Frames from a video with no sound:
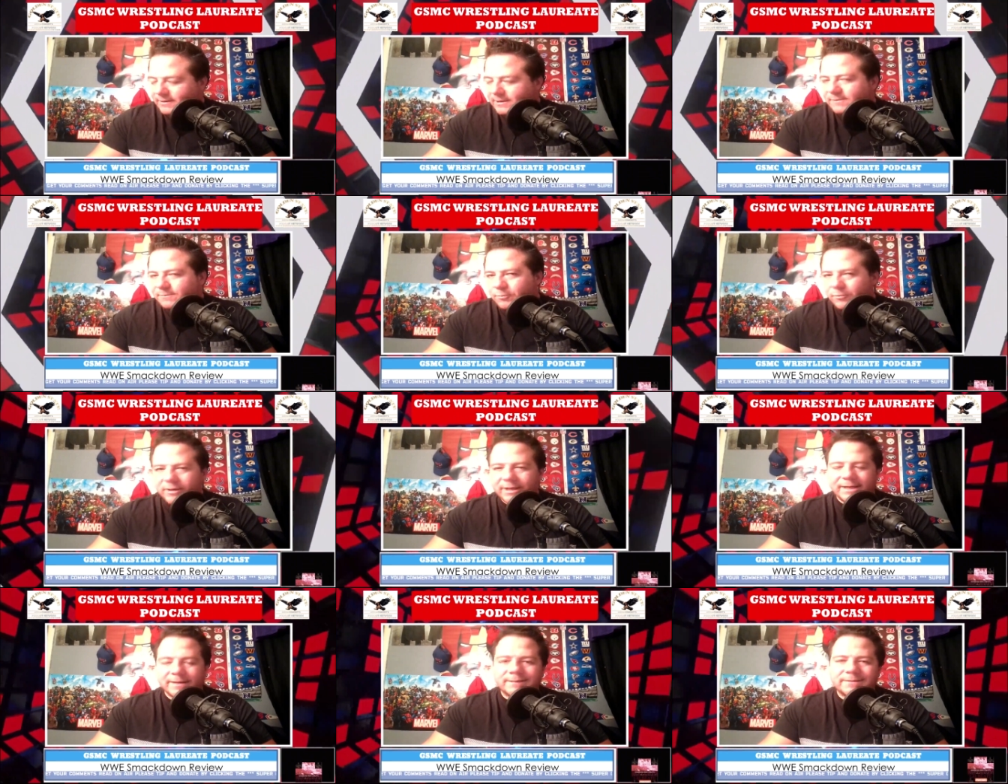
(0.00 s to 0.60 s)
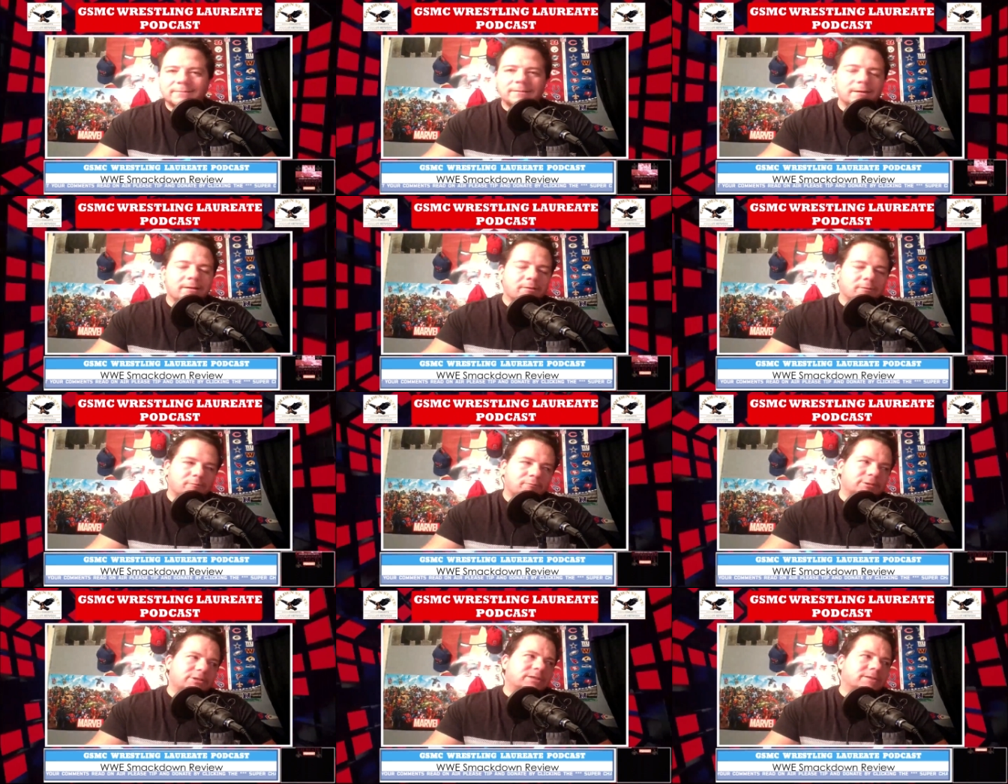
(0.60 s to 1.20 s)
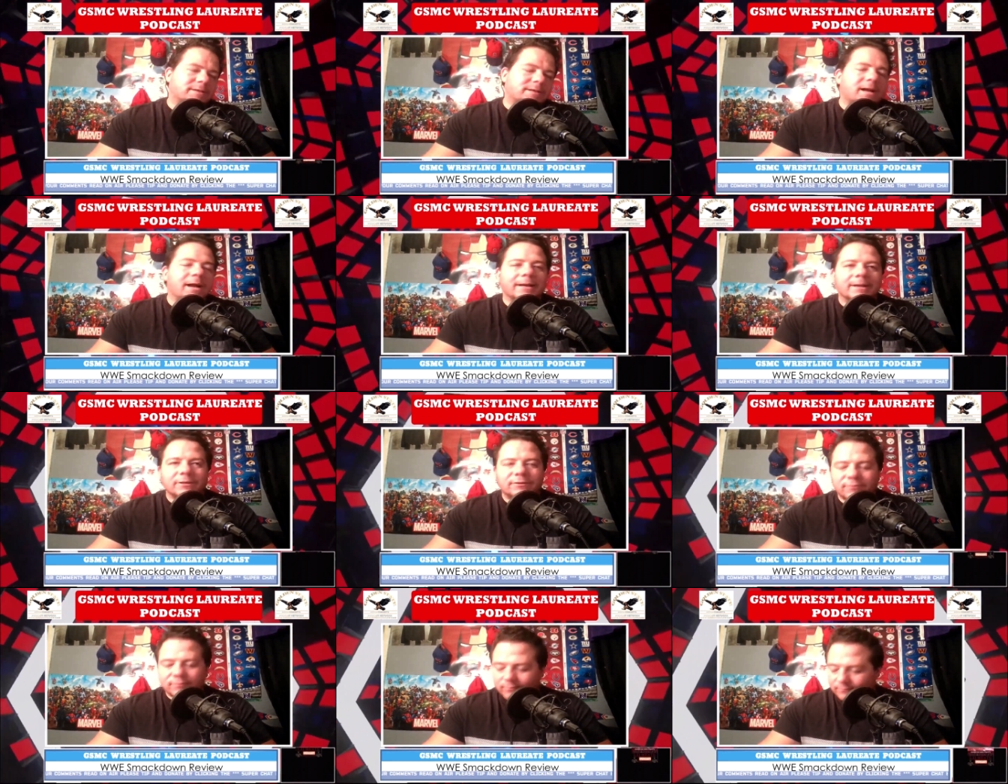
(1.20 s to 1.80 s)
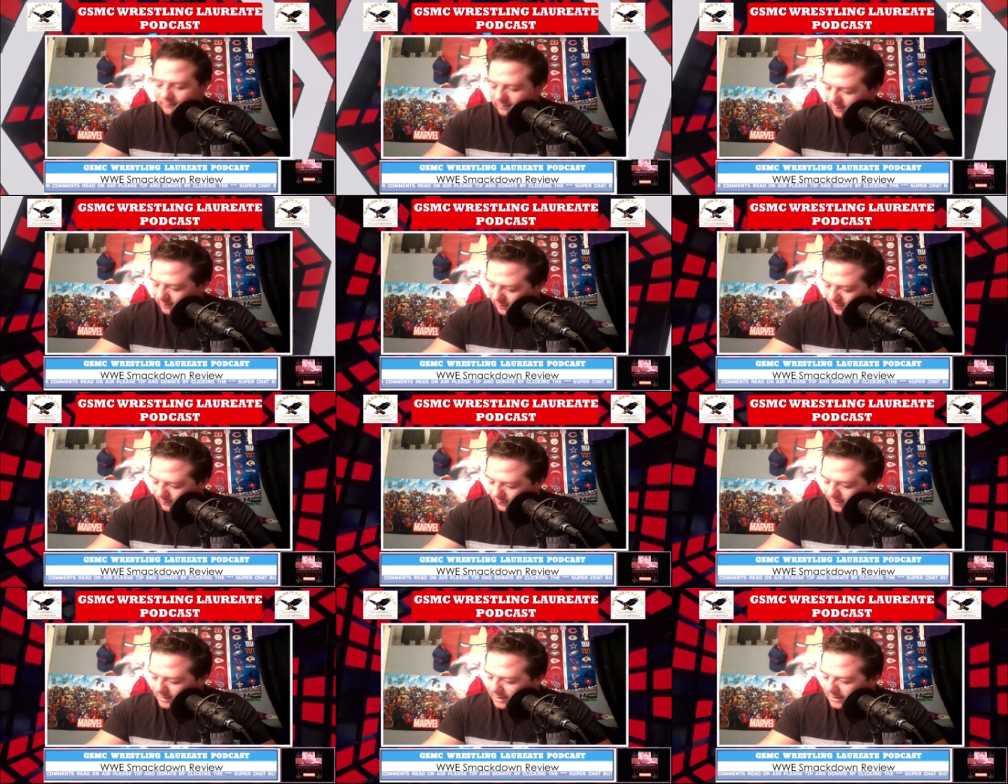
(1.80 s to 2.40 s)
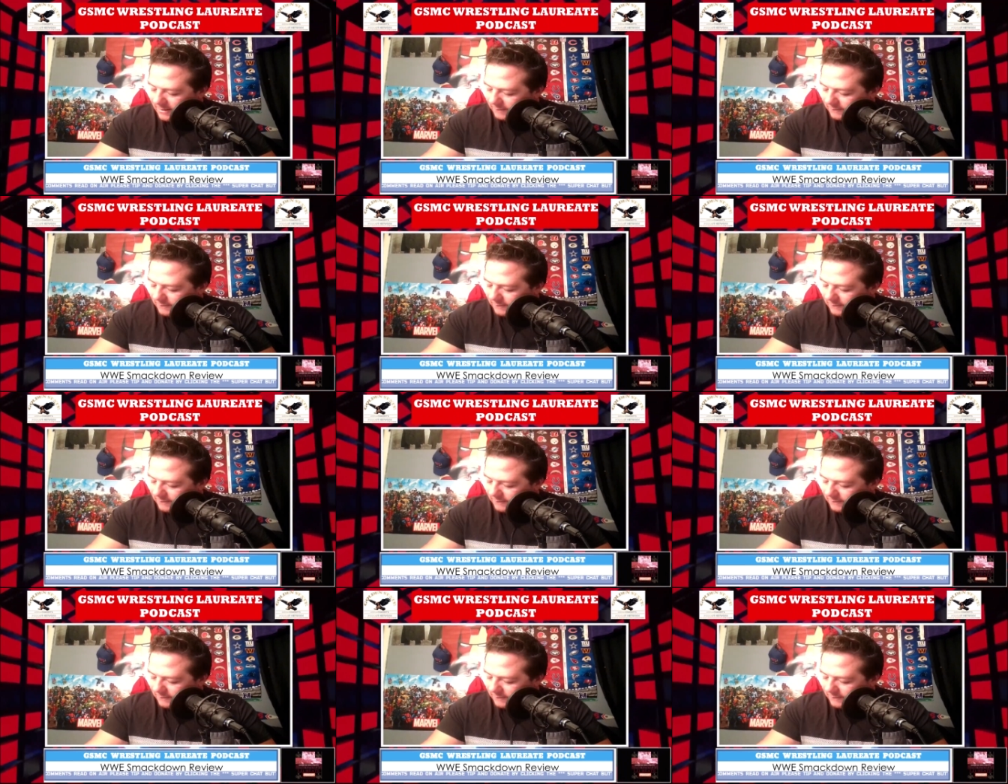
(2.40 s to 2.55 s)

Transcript: at this point is, which is kind of true, you know.